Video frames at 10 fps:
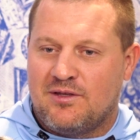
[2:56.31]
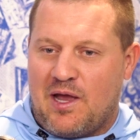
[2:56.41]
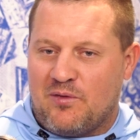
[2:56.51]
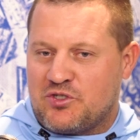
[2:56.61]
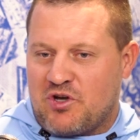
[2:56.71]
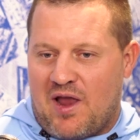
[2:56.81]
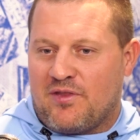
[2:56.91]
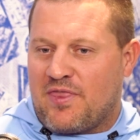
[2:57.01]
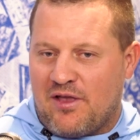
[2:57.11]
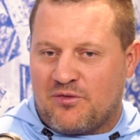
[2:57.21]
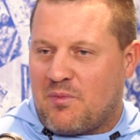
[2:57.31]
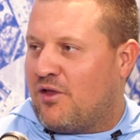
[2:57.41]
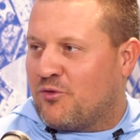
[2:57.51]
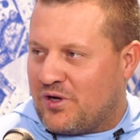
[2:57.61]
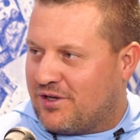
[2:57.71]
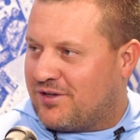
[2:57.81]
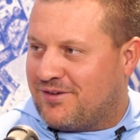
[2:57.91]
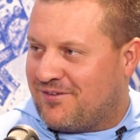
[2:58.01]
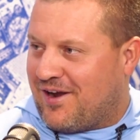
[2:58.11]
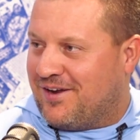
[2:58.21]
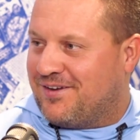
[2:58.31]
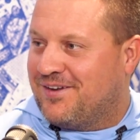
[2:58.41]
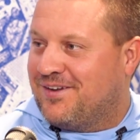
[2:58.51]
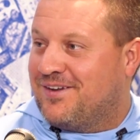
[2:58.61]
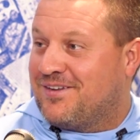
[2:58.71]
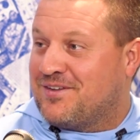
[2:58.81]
I was driving 1,000 miles a week. Right. Yeah.